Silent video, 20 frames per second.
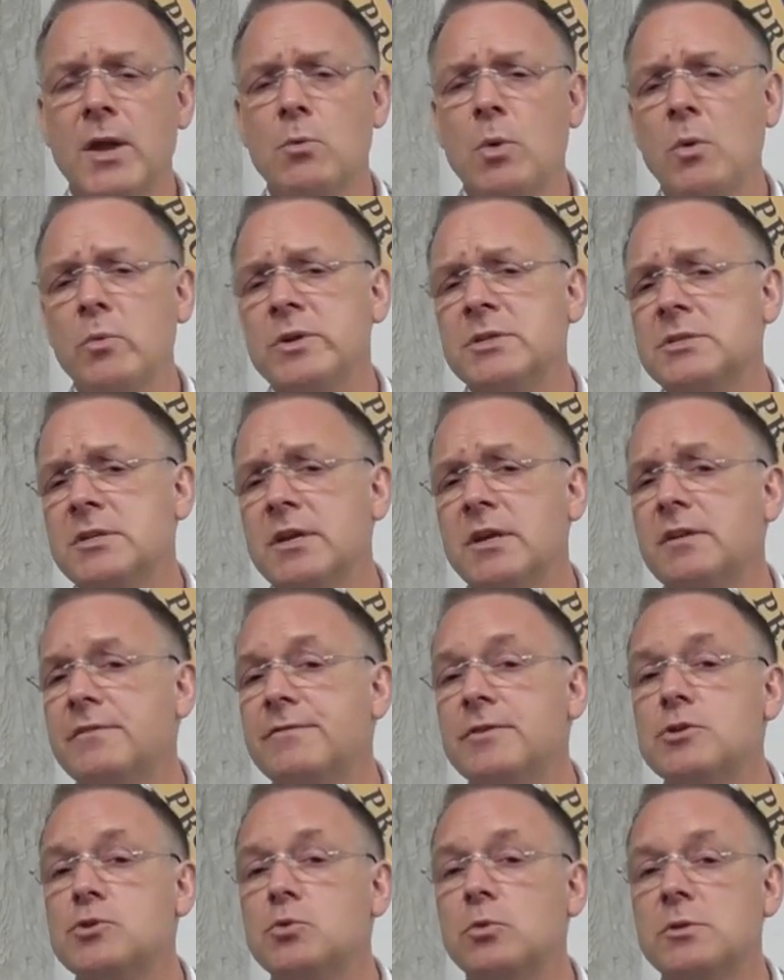And what we see
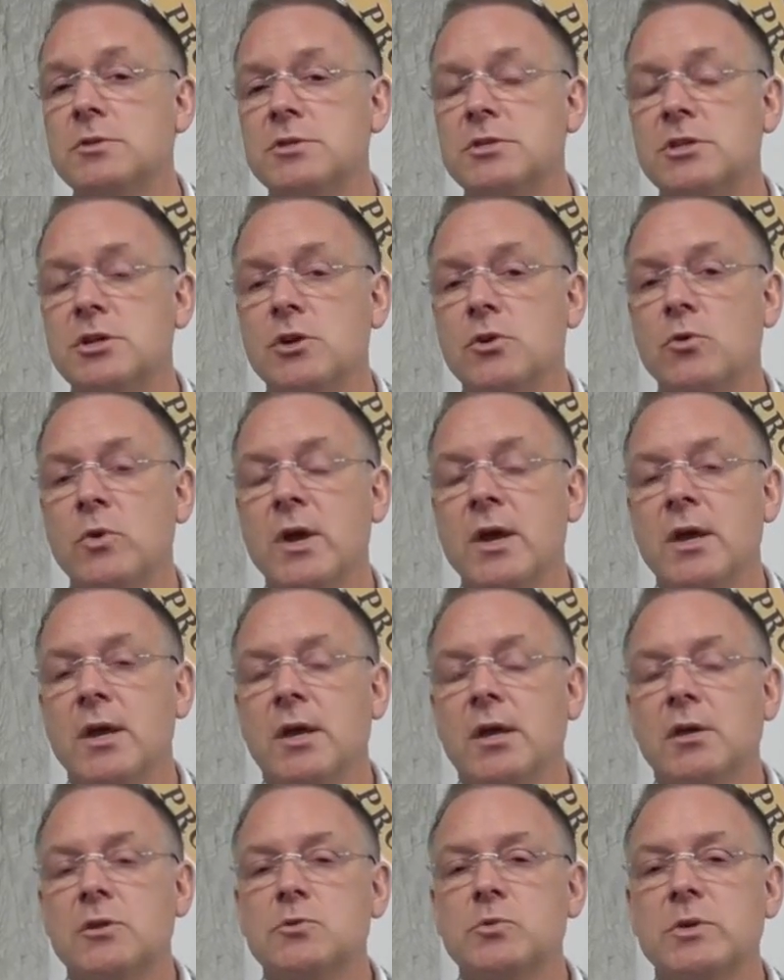individuals do
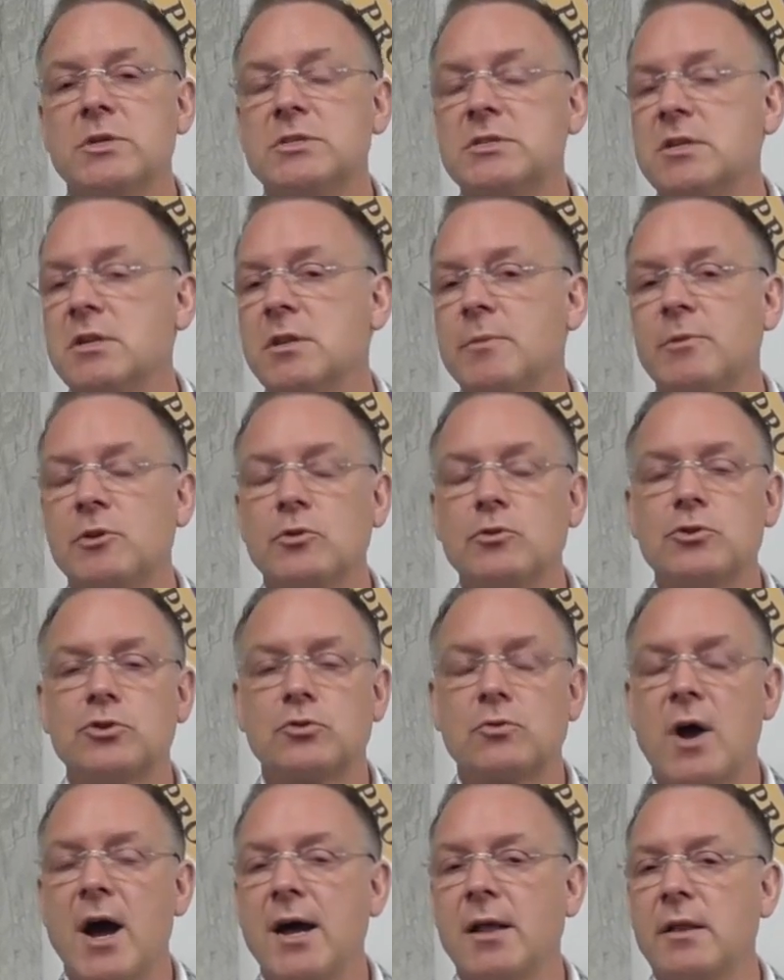is we see them through
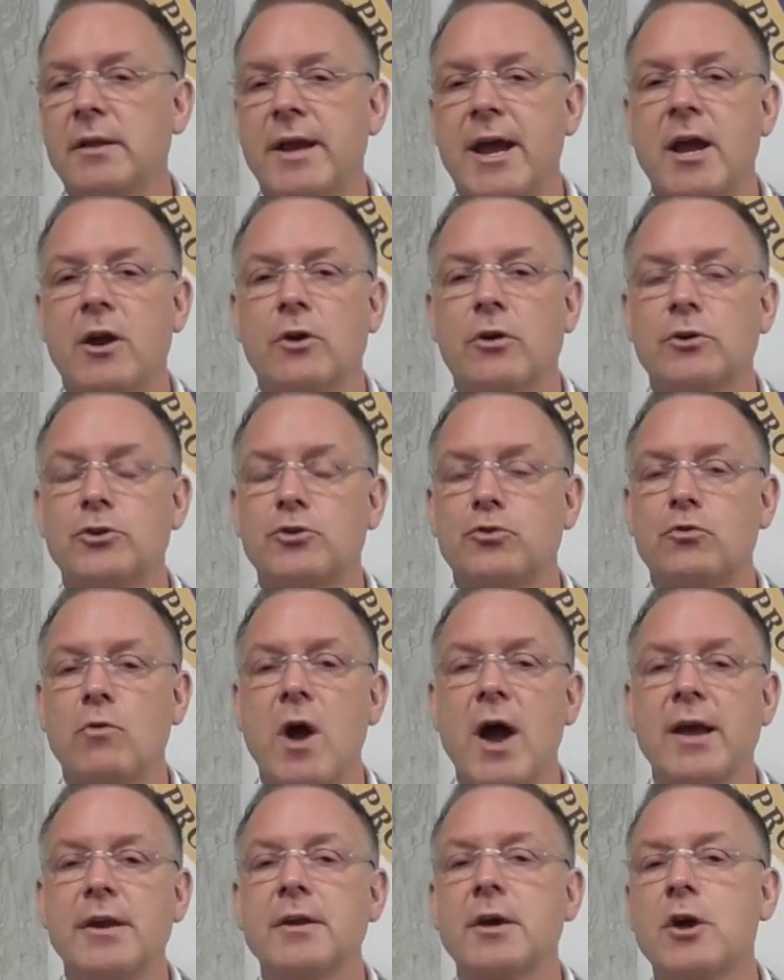trial and error
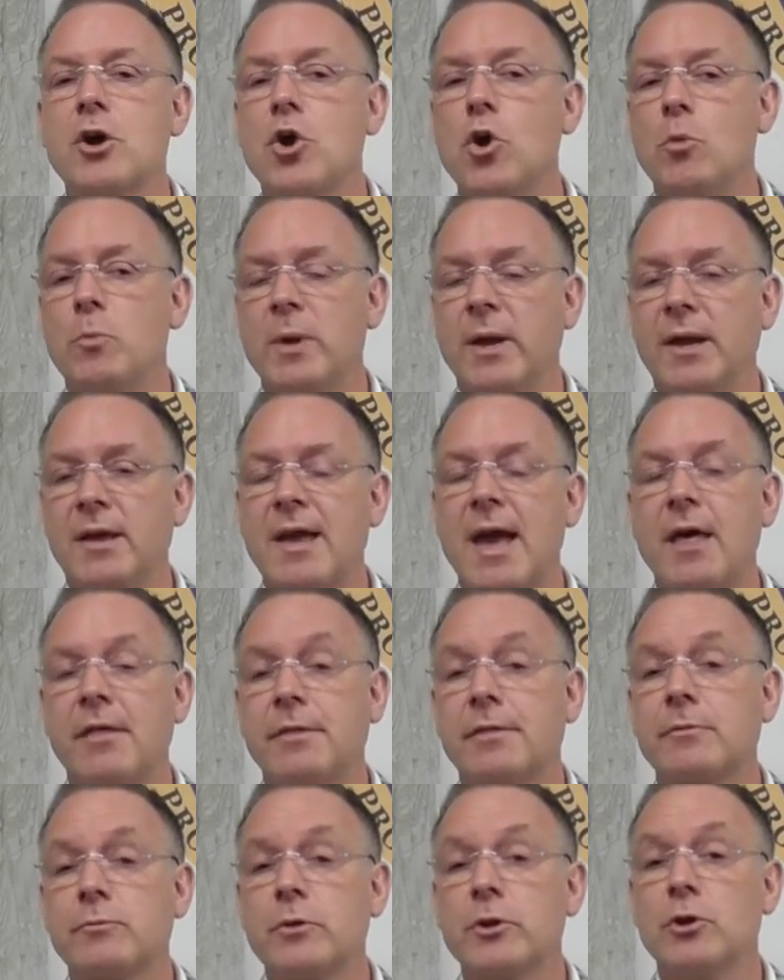trying to cope and
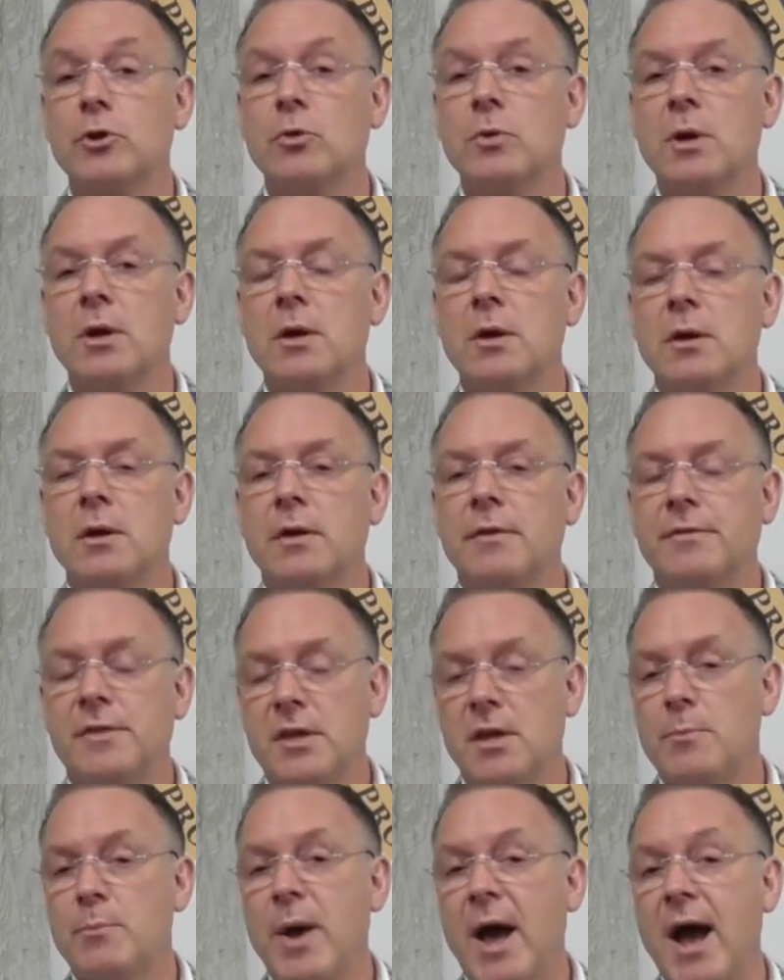get through
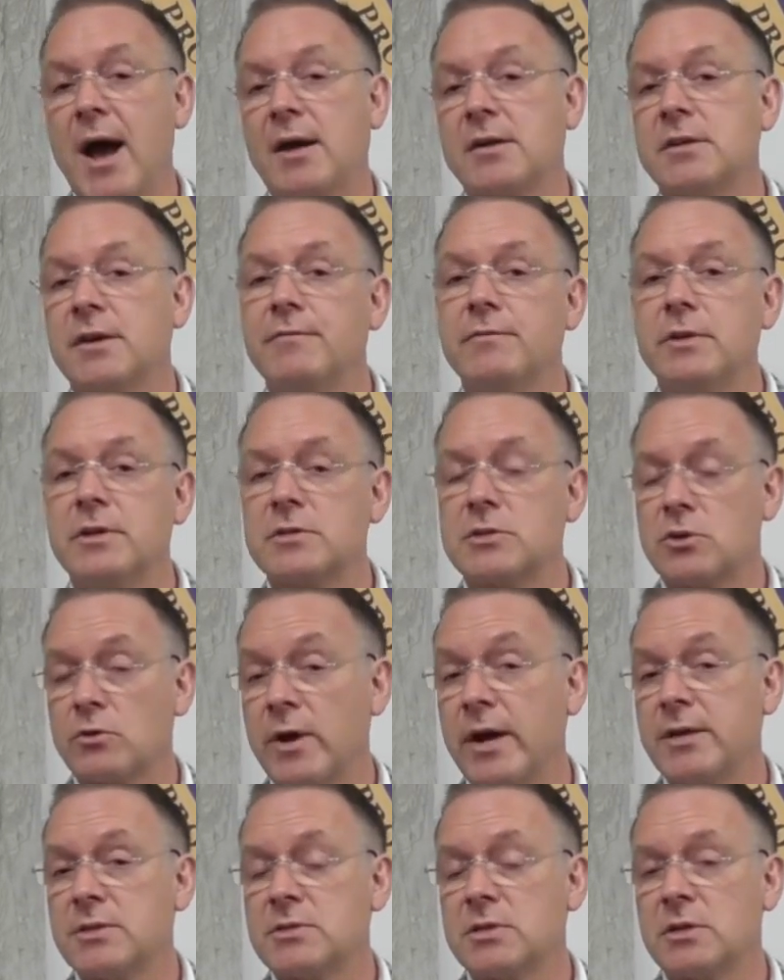the impact of this
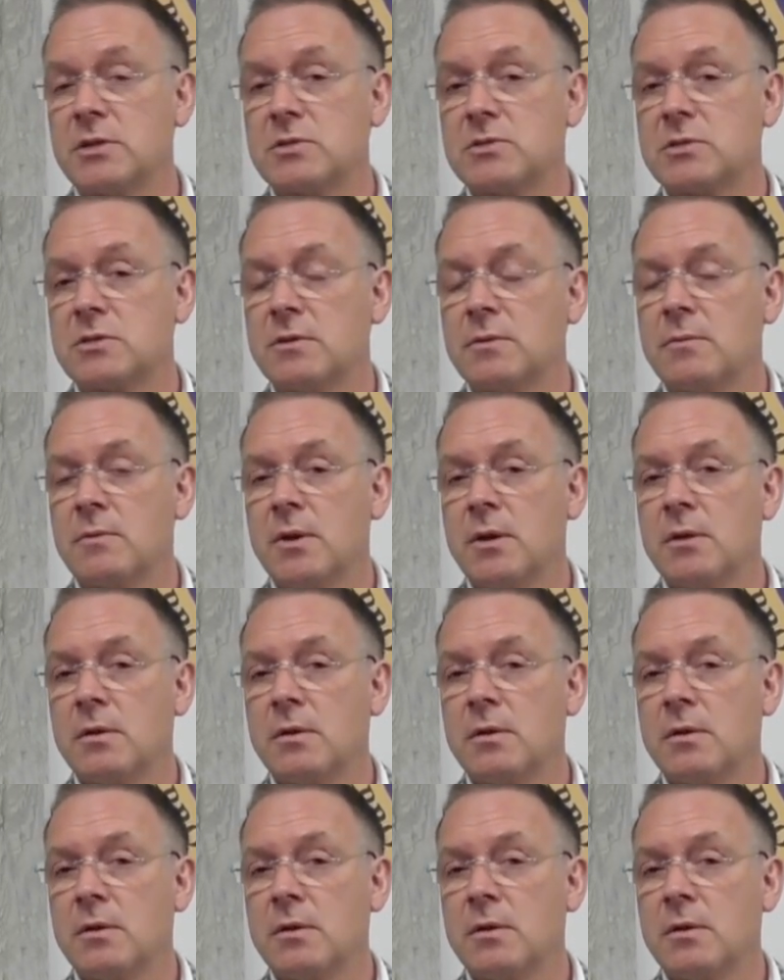crisis.